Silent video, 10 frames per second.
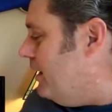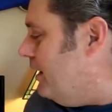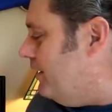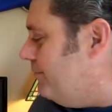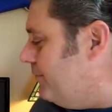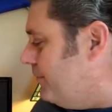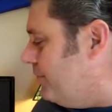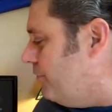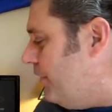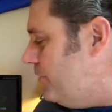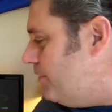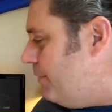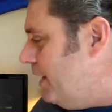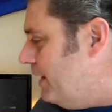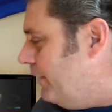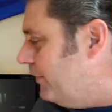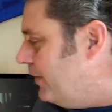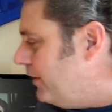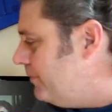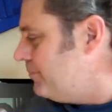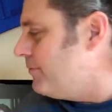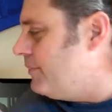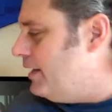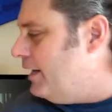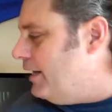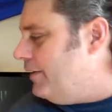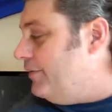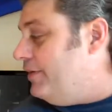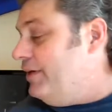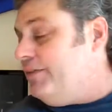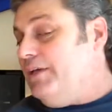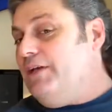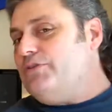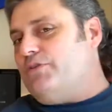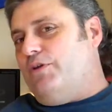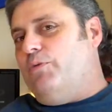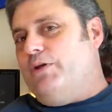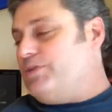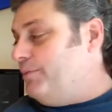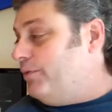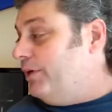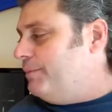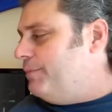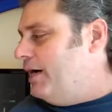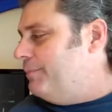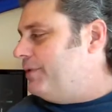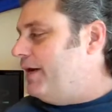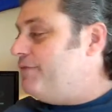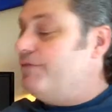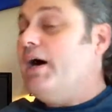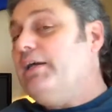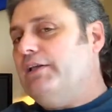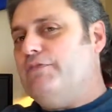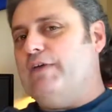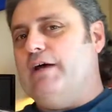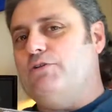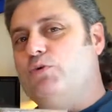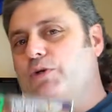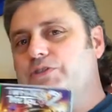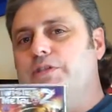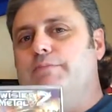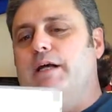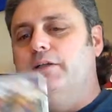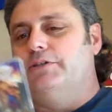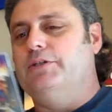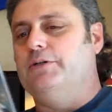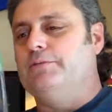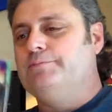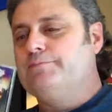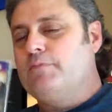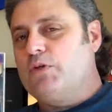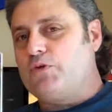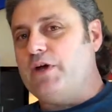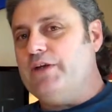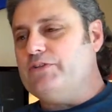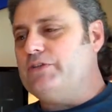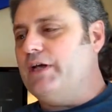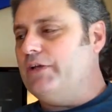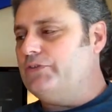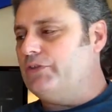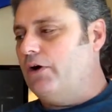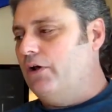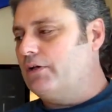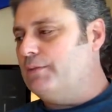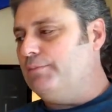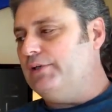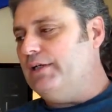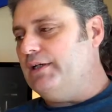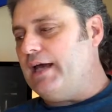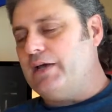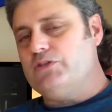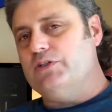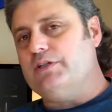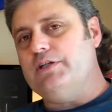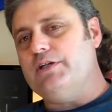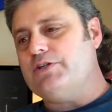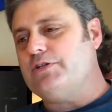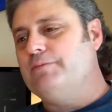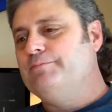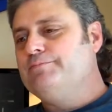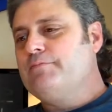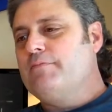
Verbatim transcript: uh, friends of mine out there. Uh, th these are the ones I'm really pumped. I finally found Twisted Metal two. Greatest hits, all complete, excellent condition.